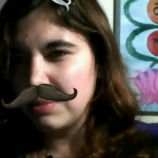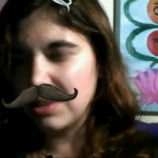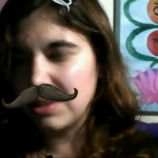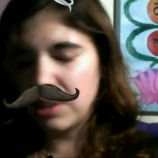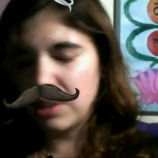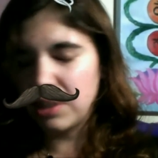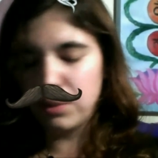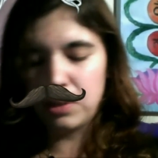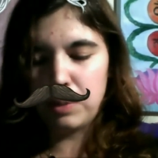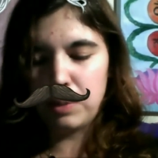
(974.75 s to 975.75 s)
a couple other
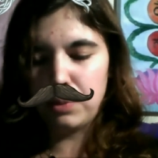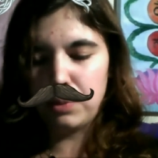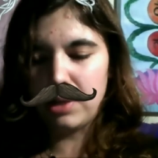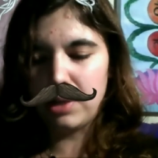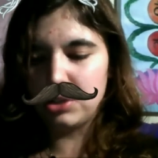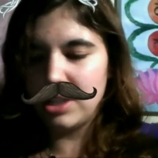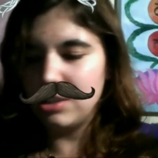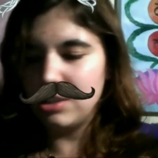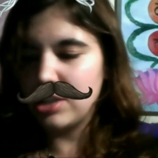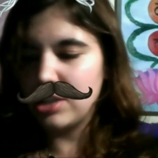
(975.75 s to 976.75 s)
people I was trying to
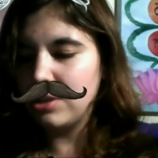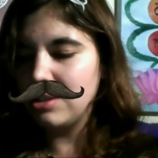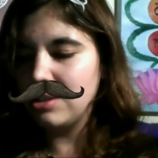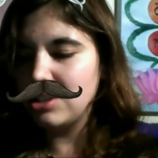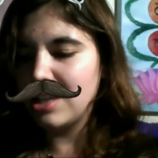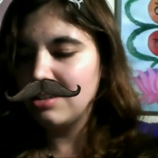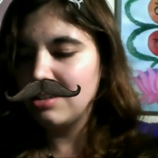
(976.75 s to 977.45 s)
chat with in the chat.